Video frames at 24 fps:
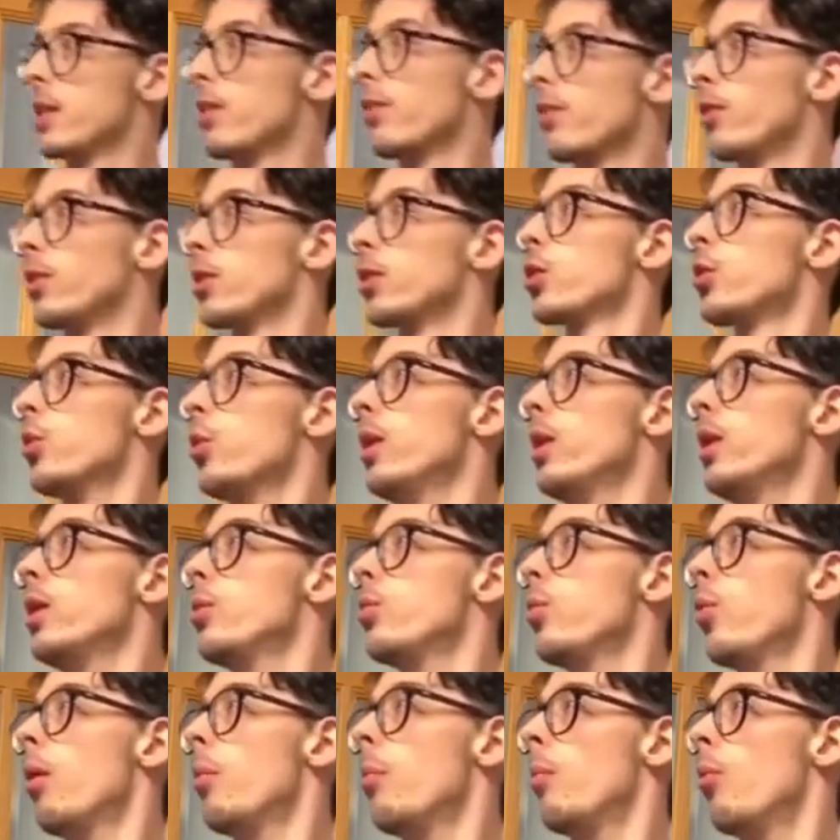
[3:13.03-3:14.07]
see if I can squeeze
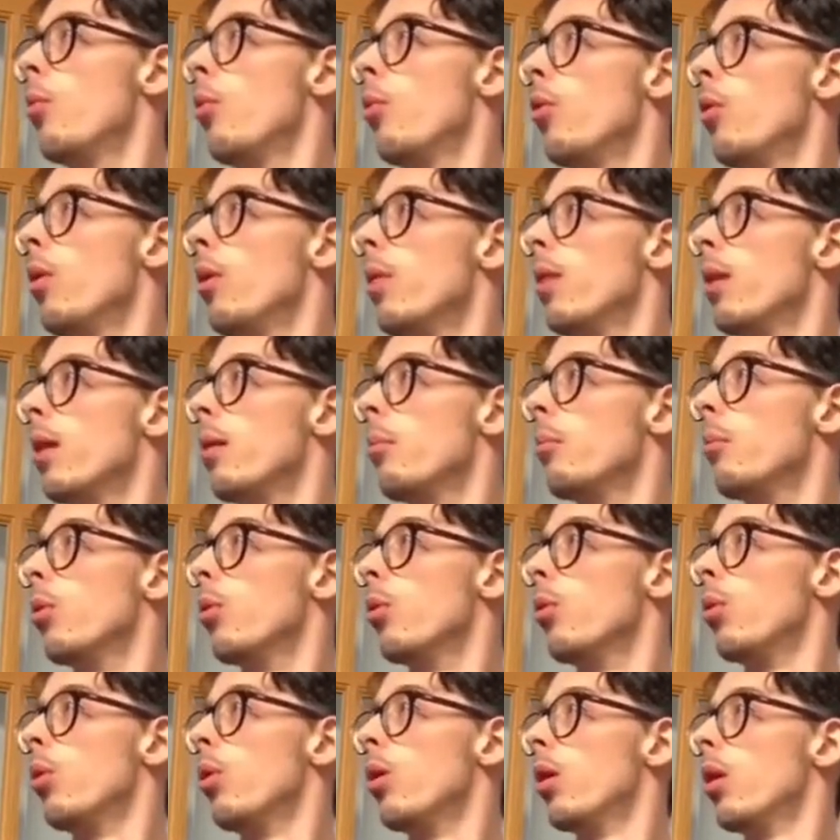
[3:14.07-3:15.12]
1 more in that
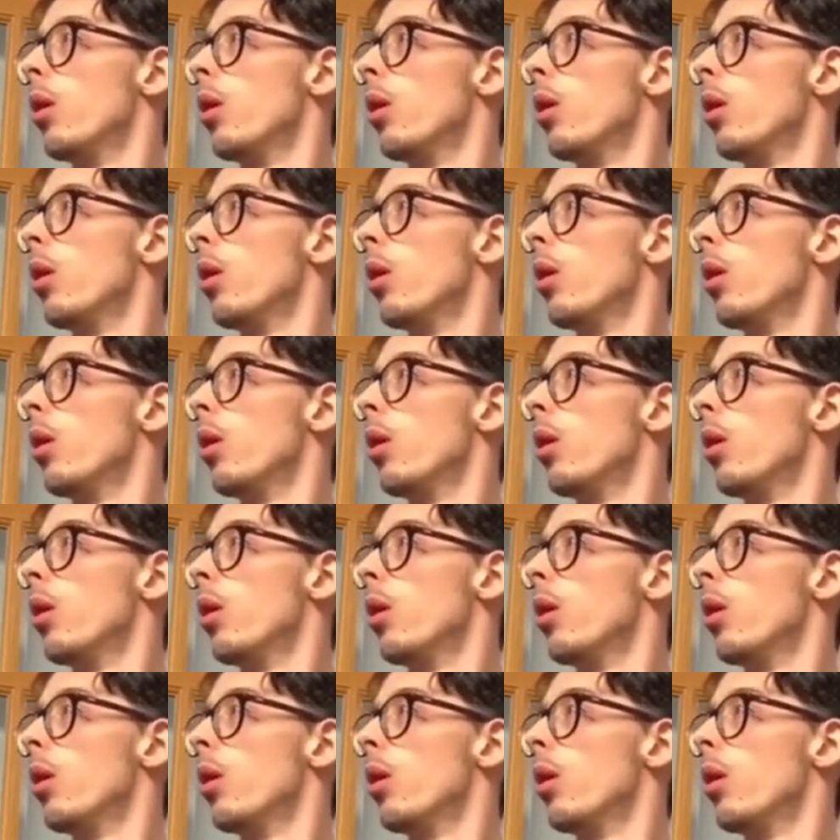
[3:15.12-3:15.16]
ball.